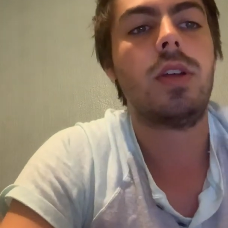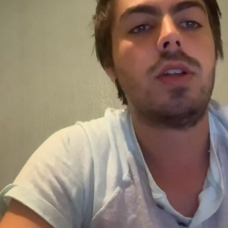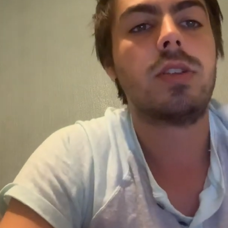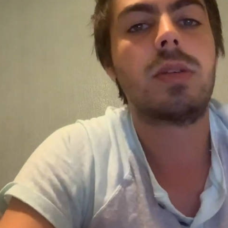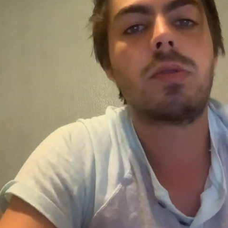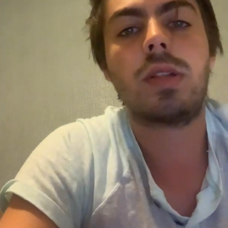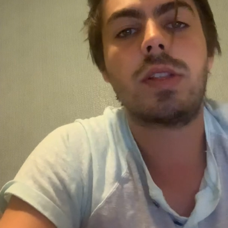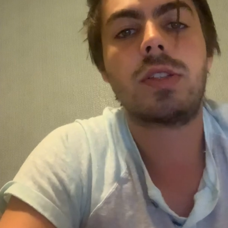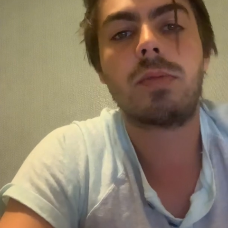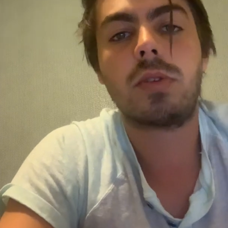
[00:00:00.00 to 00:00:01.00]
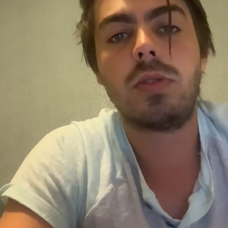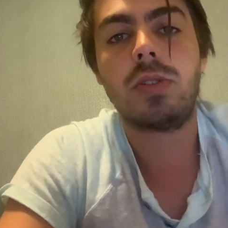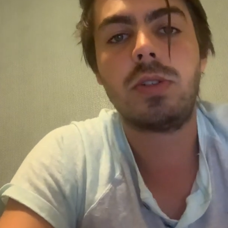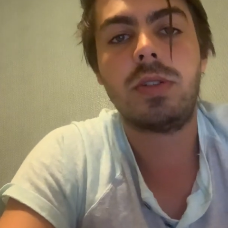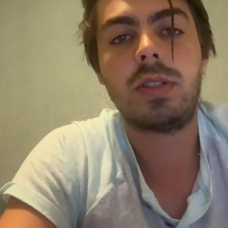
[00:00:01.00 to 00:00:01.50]
some
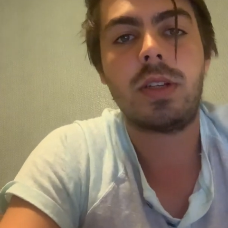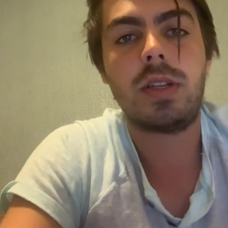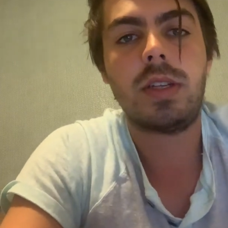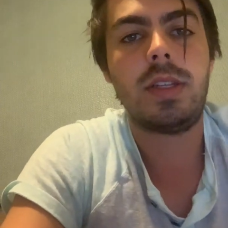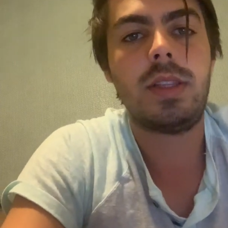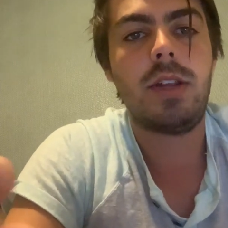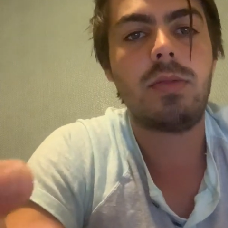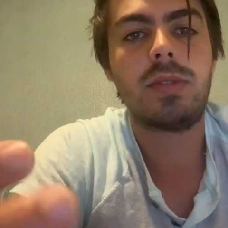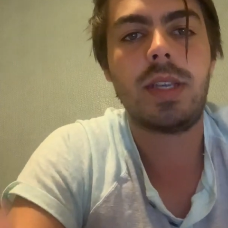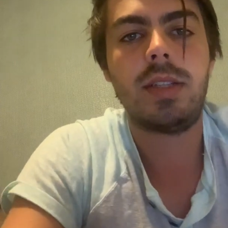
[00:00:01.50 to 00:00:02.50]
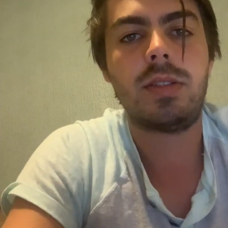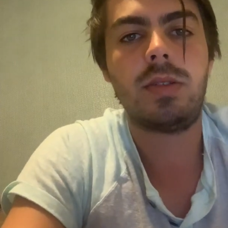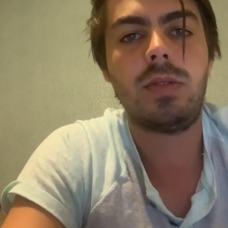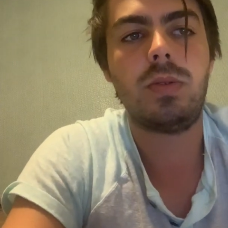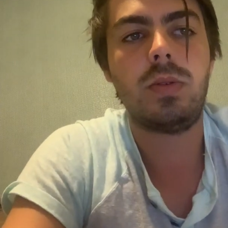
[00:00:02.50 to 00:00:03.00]
cultures, they don't tend
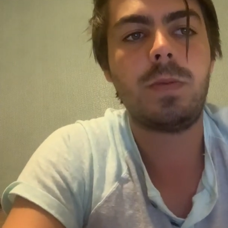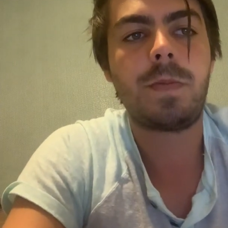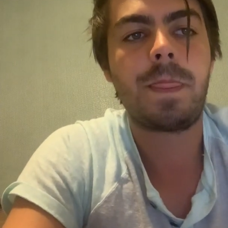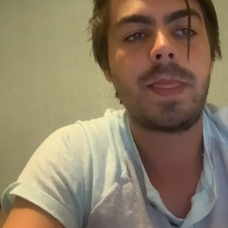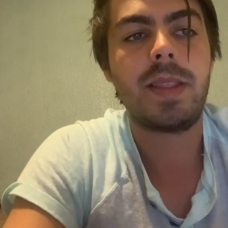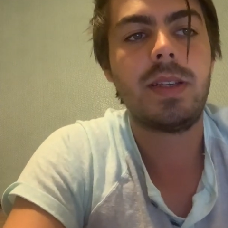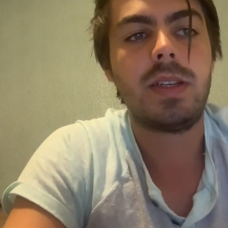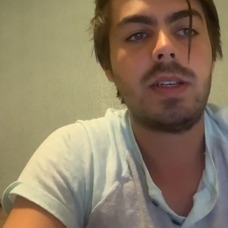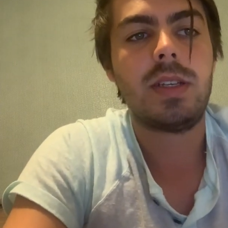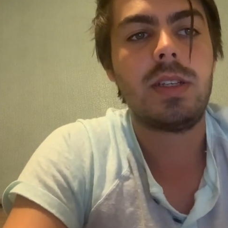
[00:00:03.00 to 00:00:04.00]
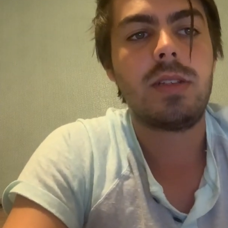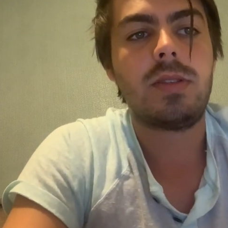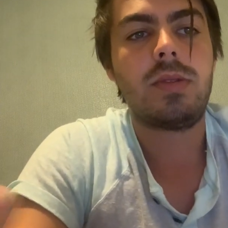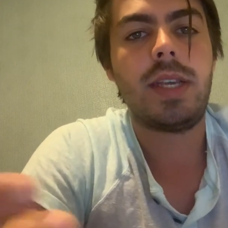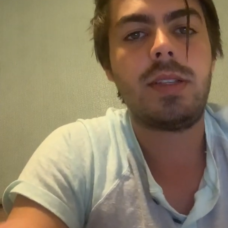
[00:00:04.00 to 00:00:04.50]
to
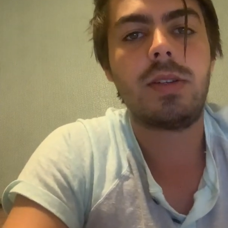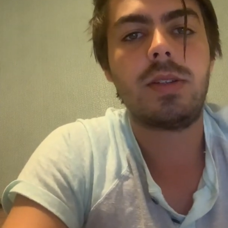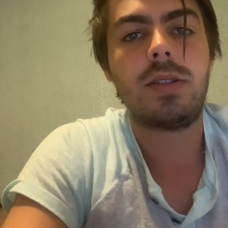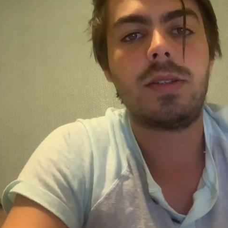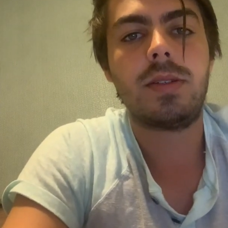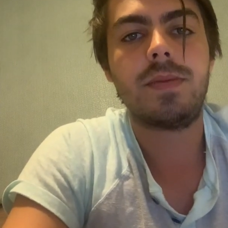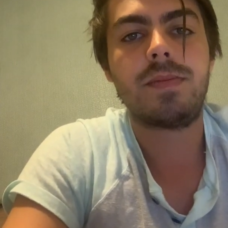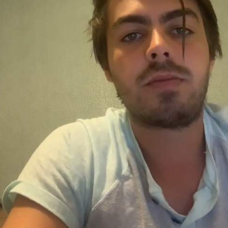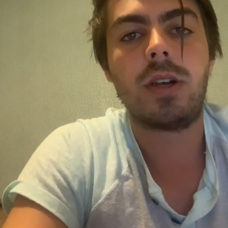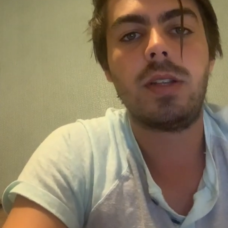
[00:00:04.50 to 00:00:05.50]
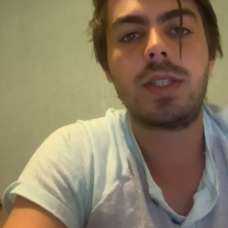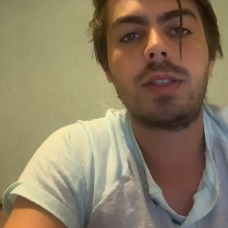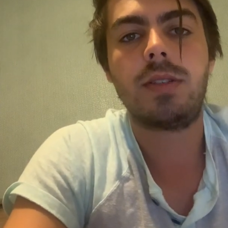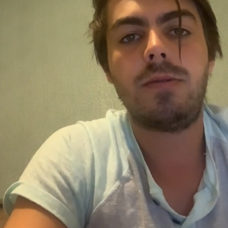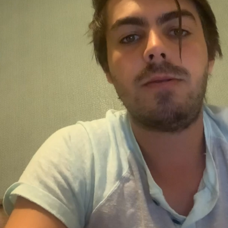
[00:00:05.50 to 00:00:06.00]
take their product
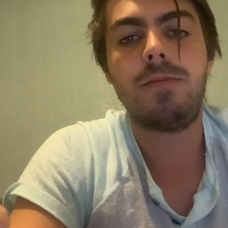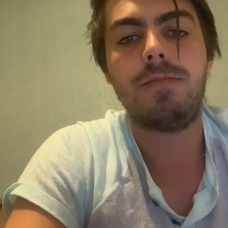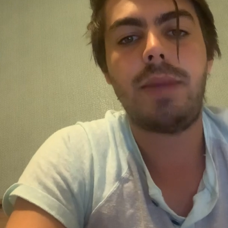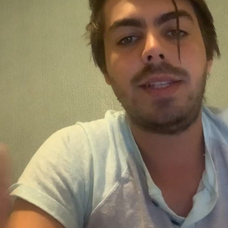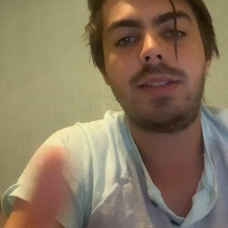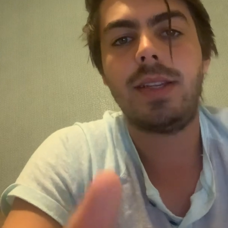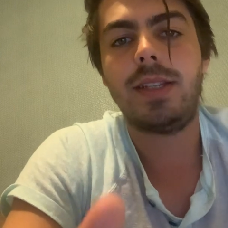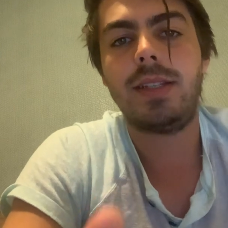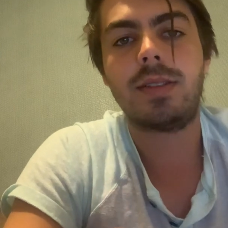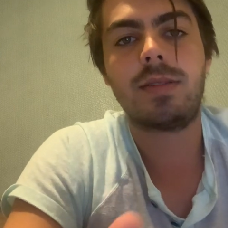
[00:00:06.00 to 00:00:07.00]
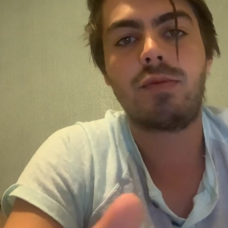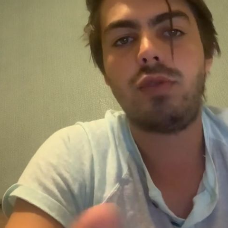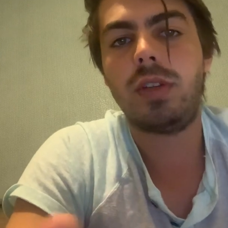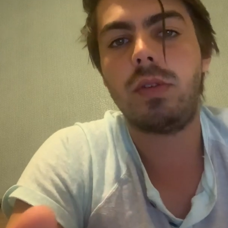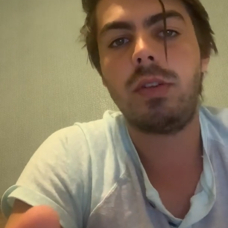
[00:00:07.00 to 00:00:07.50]
to maintenance
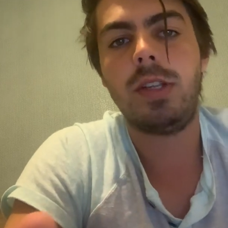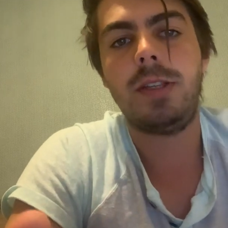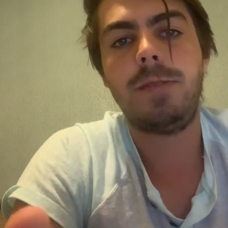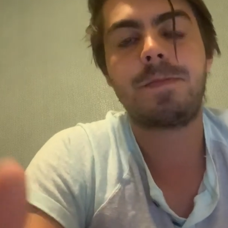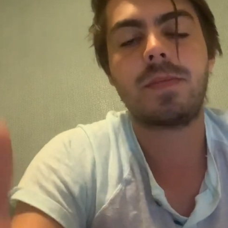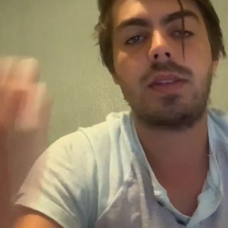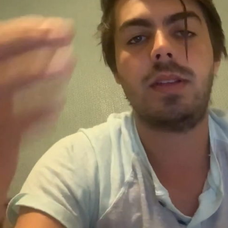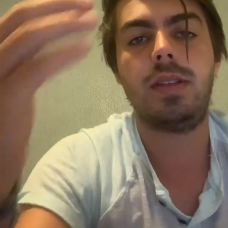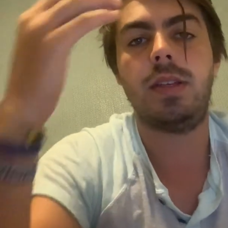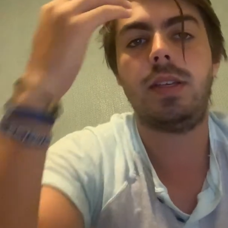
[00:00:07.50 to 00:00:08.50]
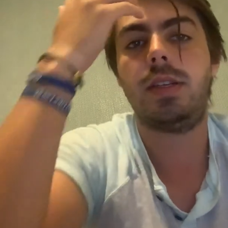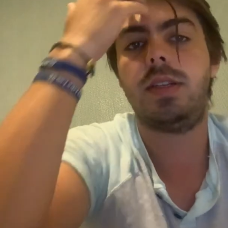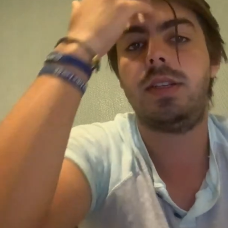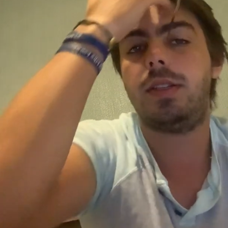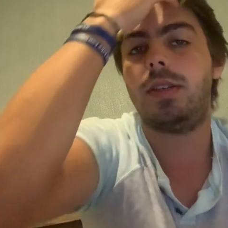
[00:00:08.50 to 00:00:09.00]
frequently,
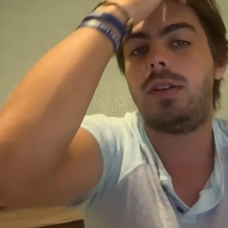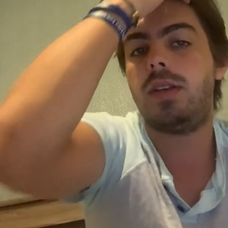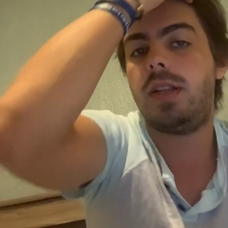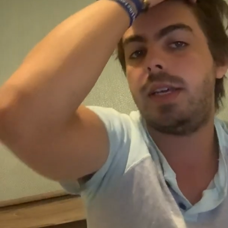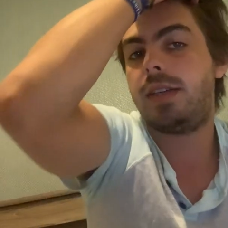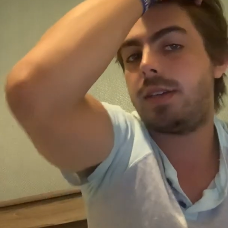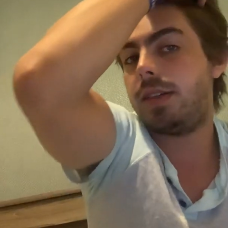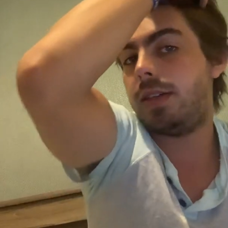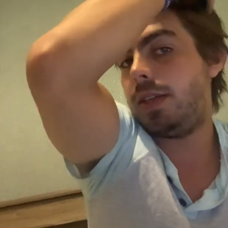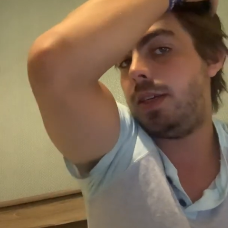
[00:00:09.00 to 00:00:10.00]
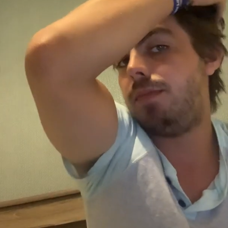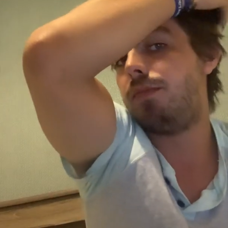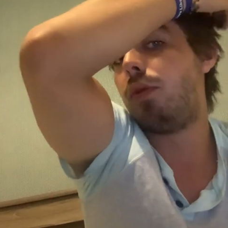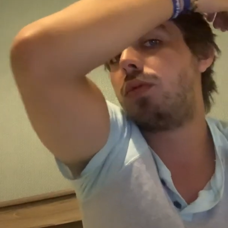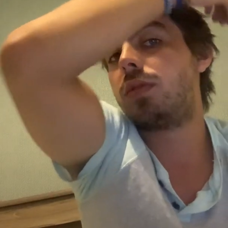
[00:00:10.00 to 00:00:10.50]
unlike in
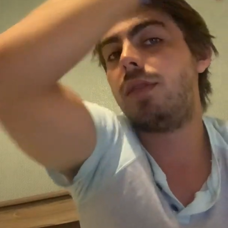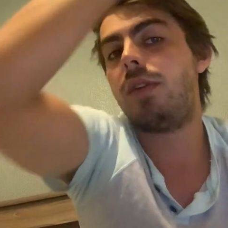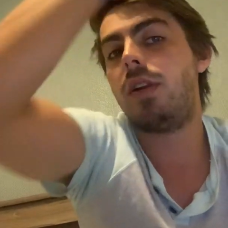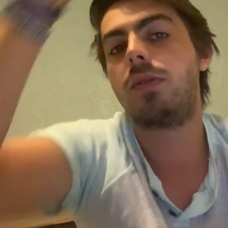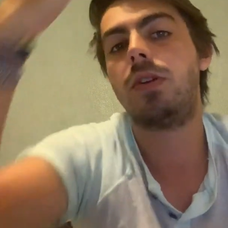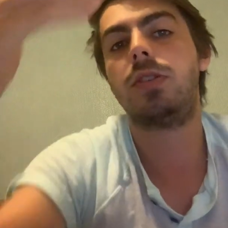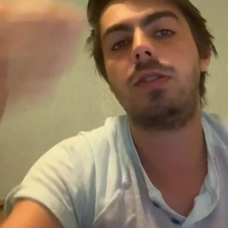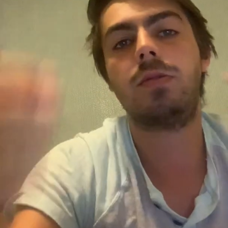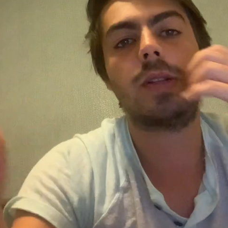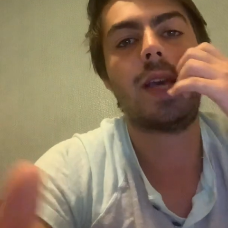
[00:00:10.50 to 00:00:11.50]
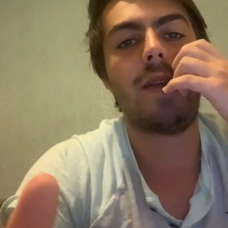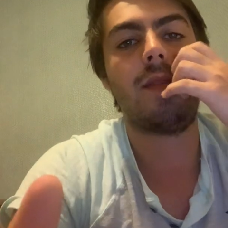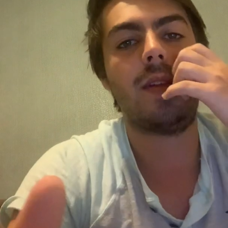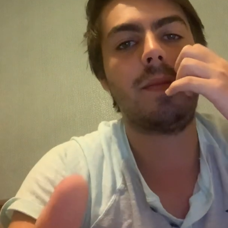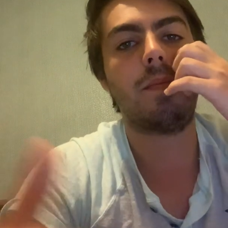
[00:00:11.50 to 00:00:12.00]
most developed countries where they have
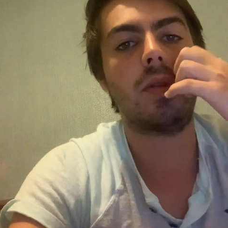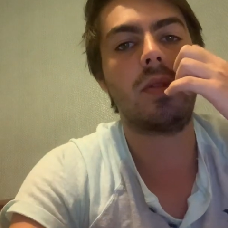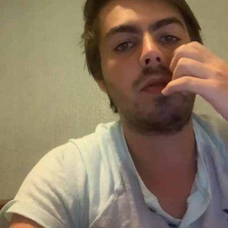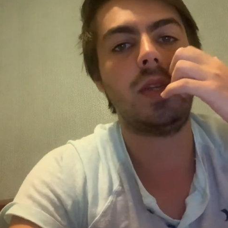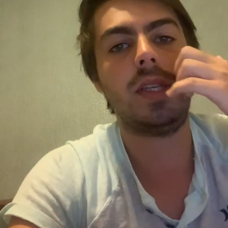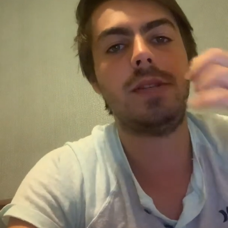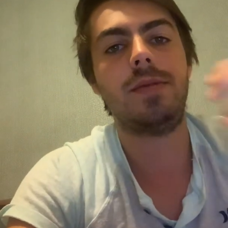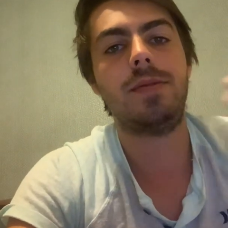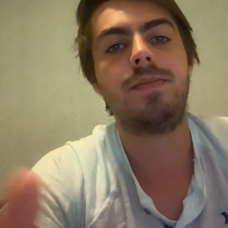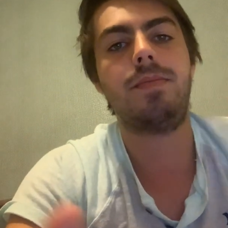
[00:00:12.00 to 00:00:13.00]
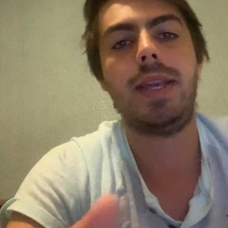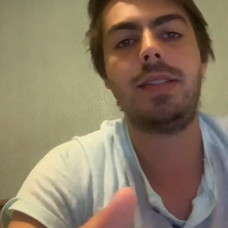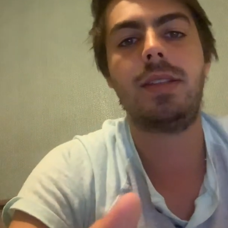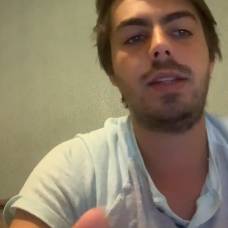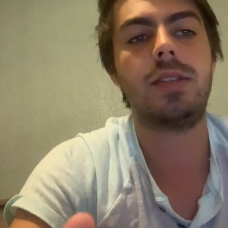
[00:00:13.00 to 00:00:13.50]
like monthly
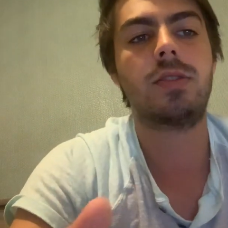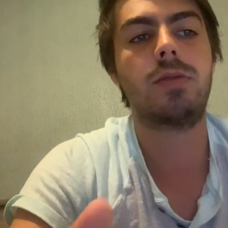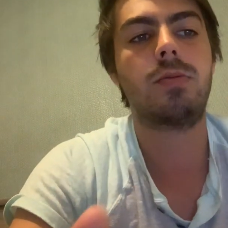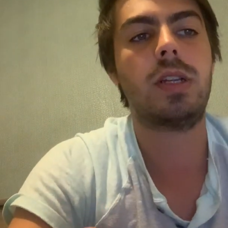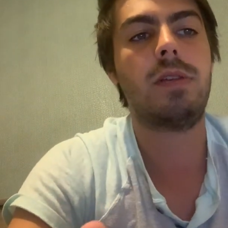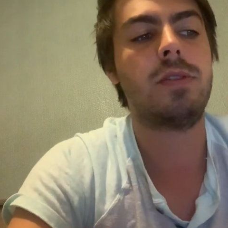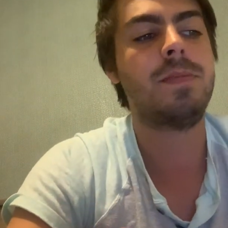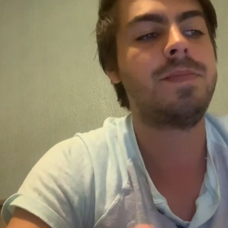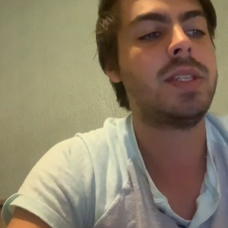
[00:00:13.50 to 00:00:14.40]
maintenance or whatever,